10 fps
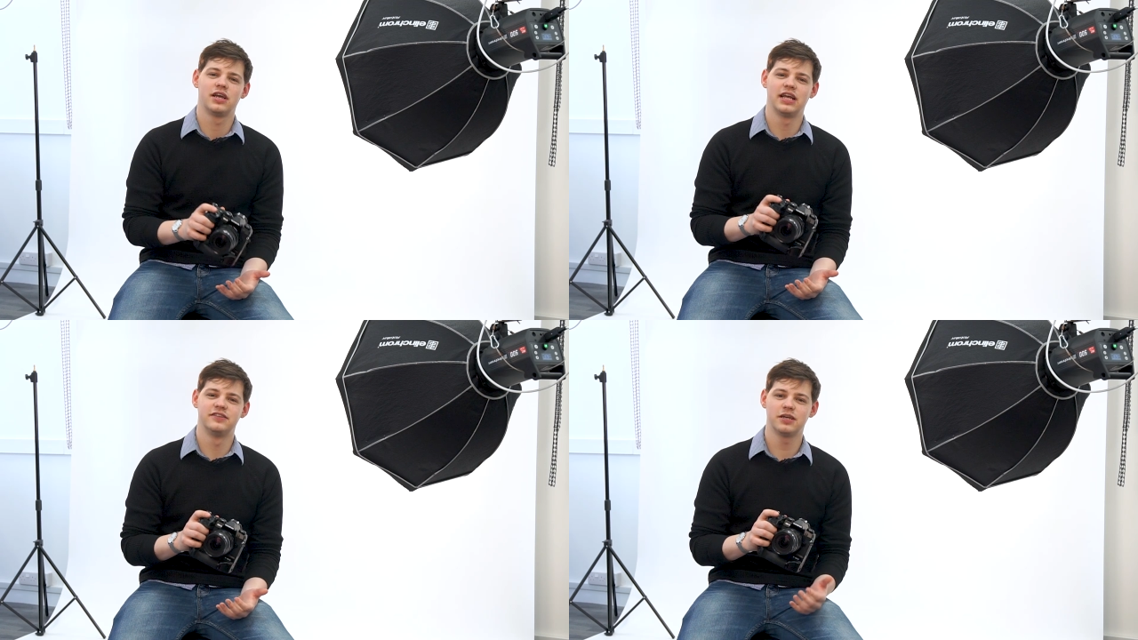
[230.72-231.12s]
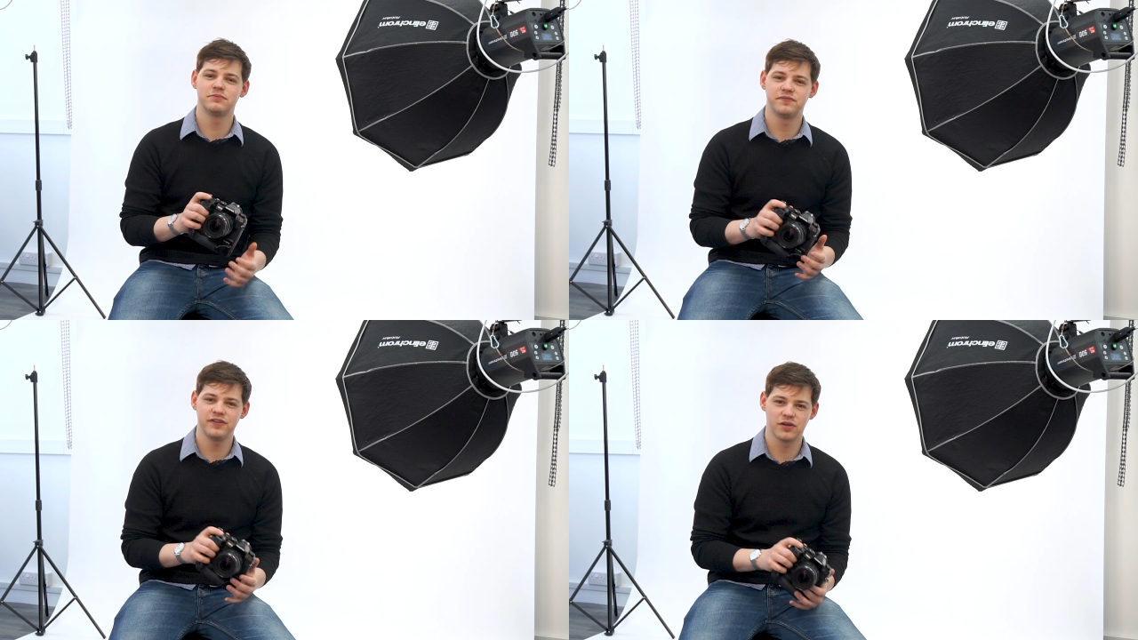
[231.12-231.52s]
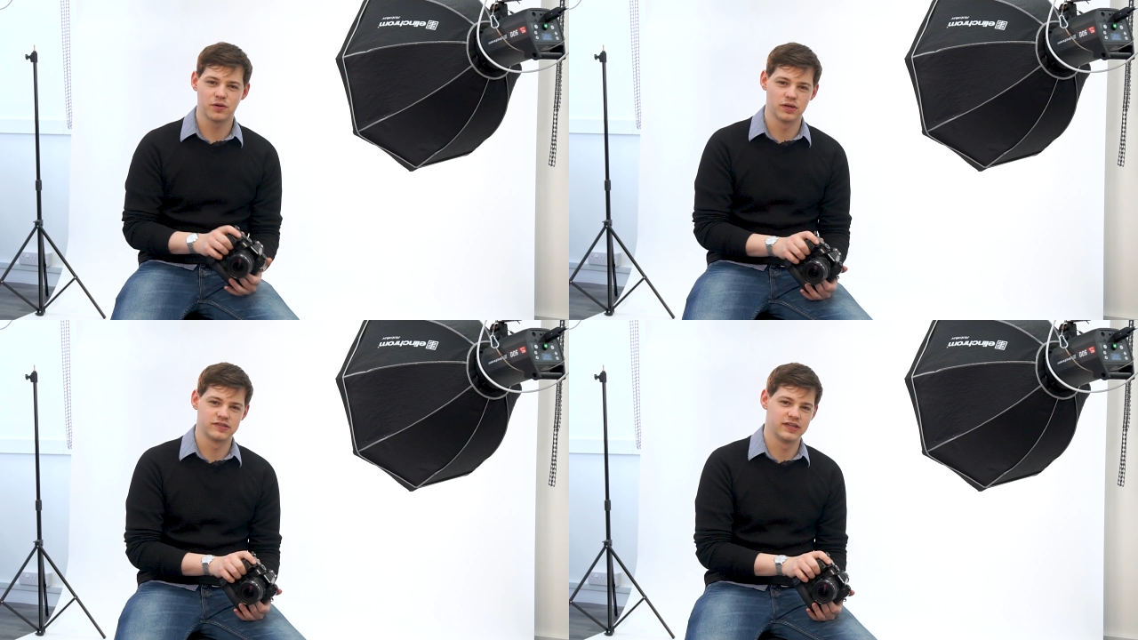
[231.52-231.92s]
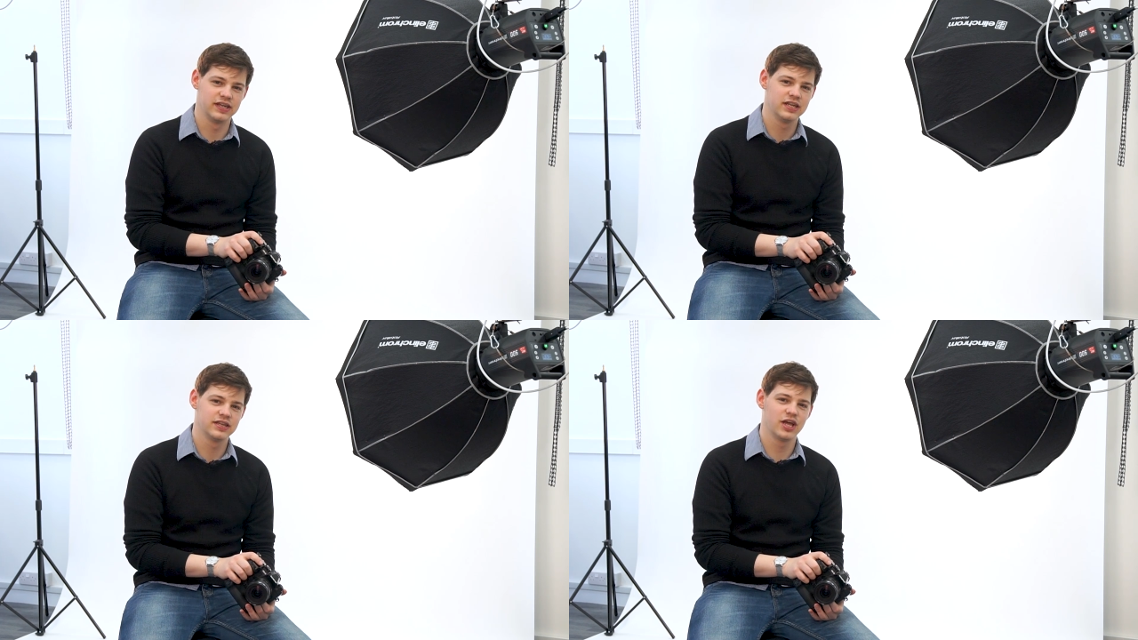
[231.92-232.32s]
In terms of video
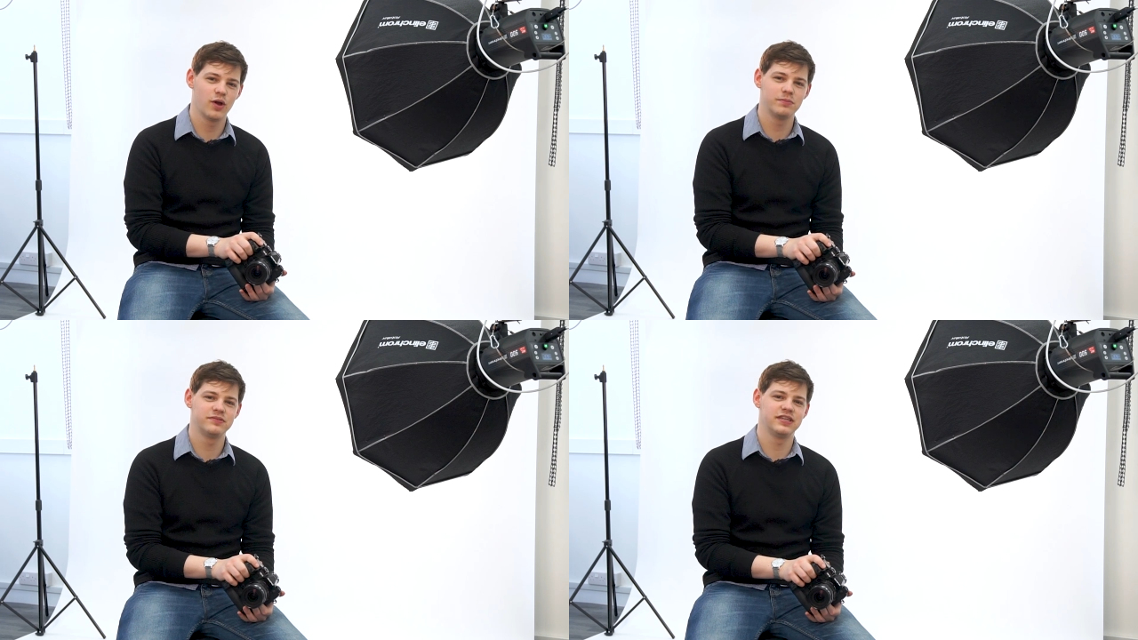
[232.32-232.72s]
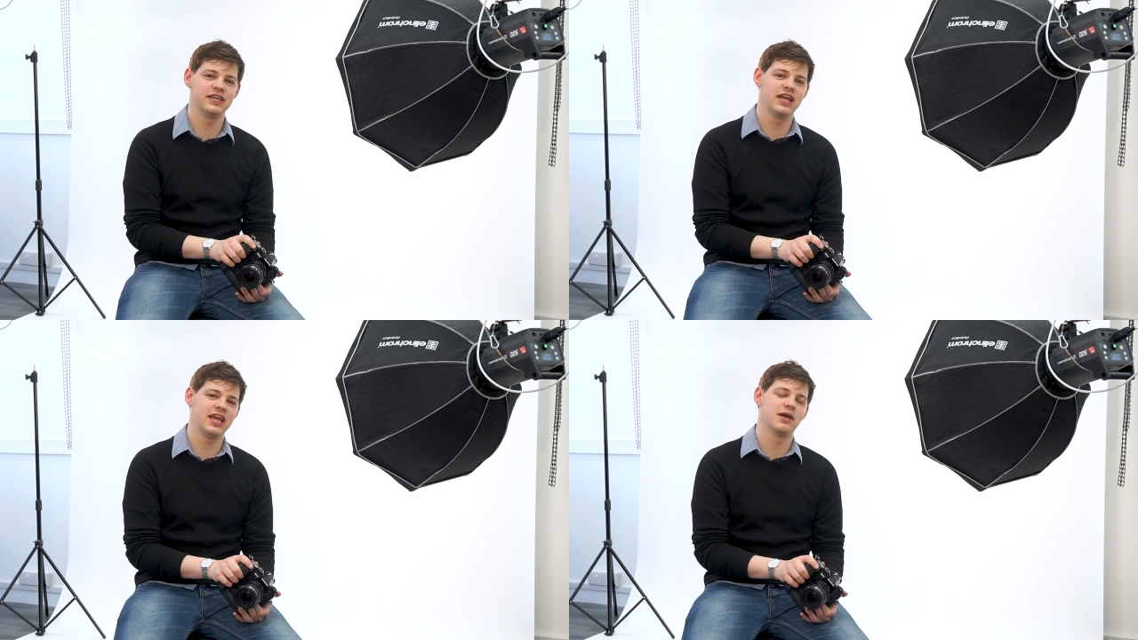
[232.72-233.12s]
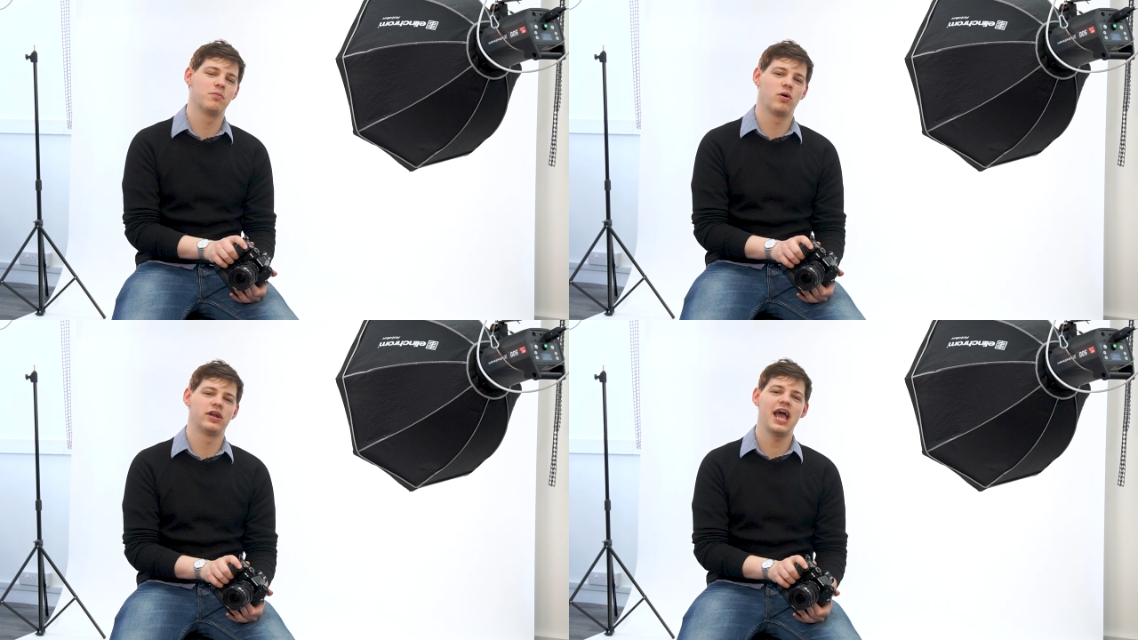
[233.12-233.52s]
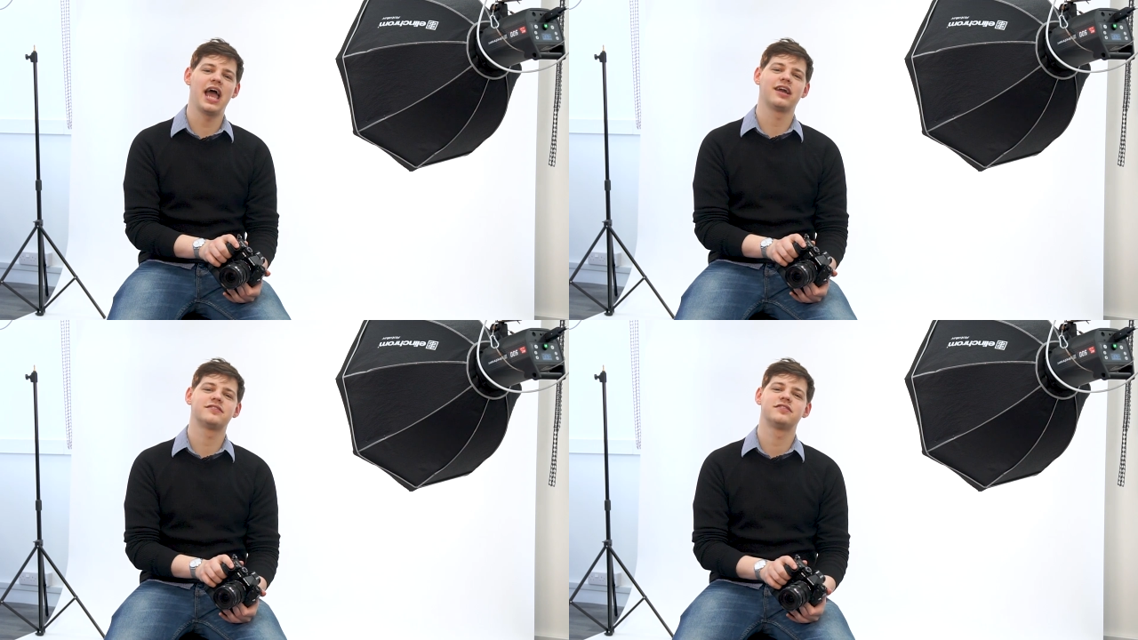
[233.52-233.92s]
quality, the OM-D
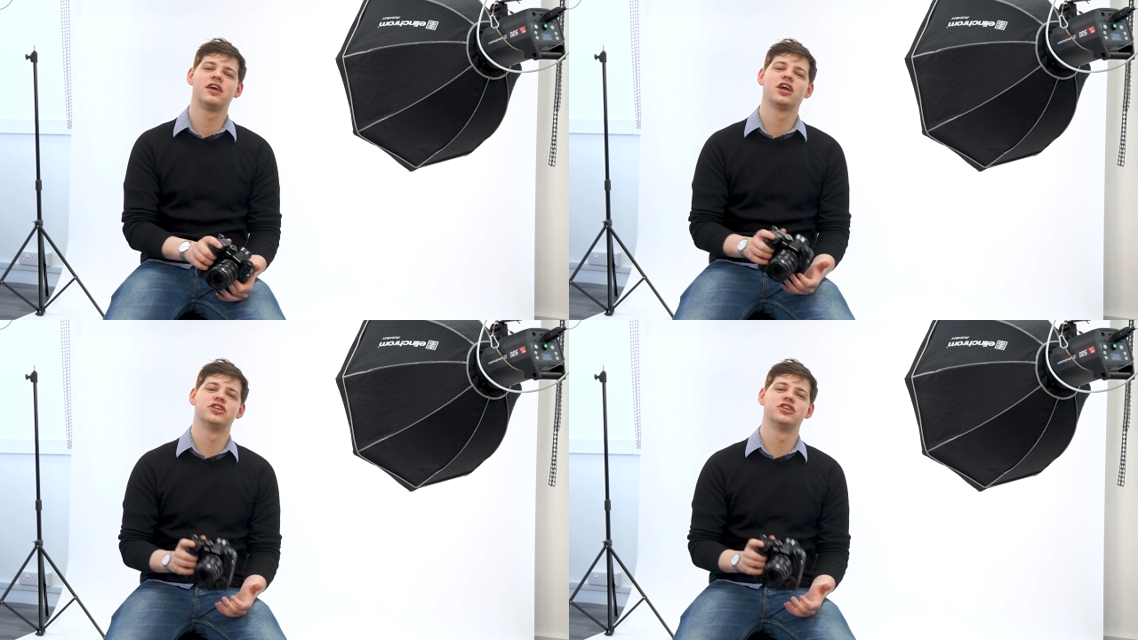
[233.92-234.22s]
E-M1X